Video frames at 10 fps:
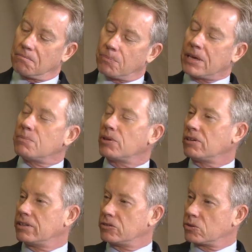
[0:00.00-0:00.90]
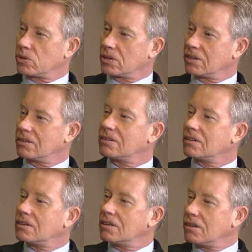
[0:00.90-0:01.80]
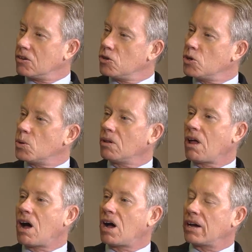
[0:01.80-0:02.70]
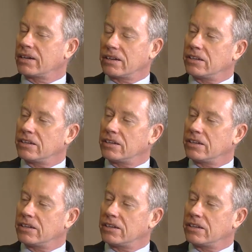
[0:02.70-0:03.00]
people endure. ULI